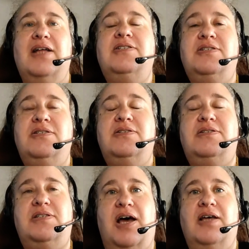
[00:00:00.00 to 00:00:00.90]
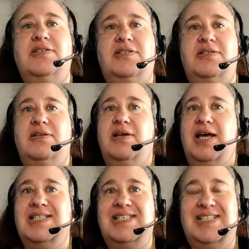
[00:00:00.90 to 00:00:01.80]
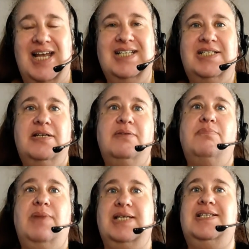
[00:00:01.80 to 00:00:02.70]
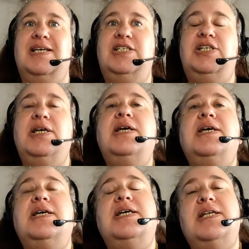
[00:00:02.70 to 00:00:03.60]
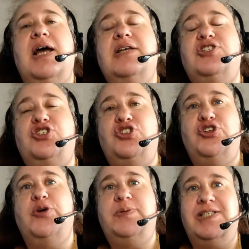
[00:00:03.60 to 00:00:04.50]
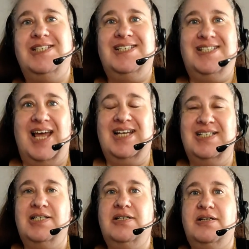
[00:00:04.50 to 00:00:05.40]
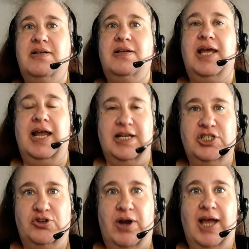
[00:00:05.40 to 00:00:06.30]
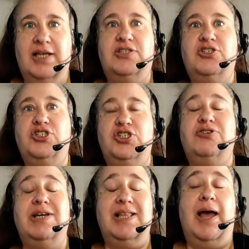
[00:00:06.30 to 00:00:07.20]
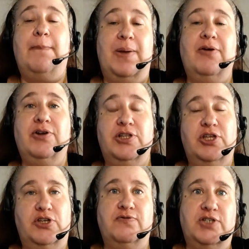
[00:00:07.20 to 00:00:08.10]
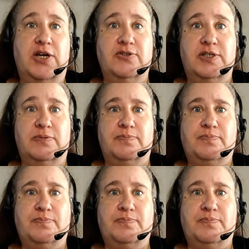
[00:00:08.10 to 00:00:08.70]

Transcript: undoes a sent message, it stops the send in its tracks during that period that you've chosen.